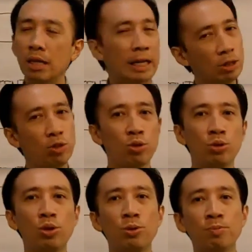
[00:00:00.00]
leads to
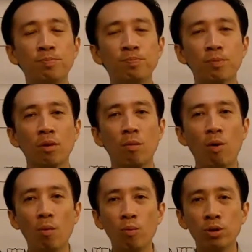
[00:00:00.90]
you?
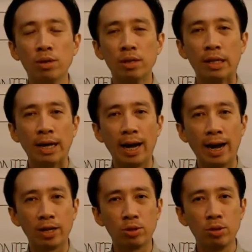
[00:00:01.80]
What would that
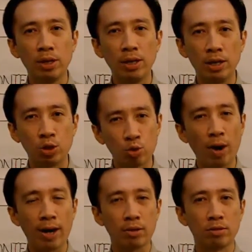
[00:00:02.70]
actually
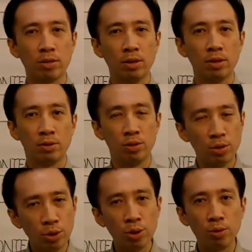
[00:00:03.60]
attract to
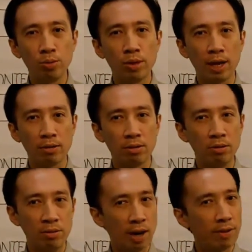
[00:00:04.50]
you that
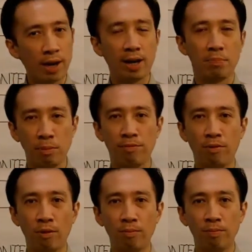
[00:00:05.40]
you never had it
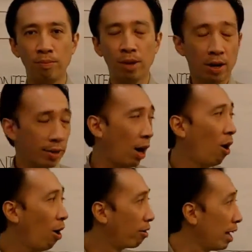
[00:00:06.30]
before?
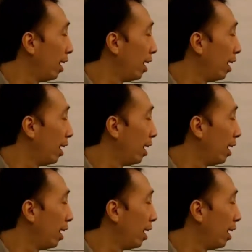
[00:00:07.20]
Now, okay,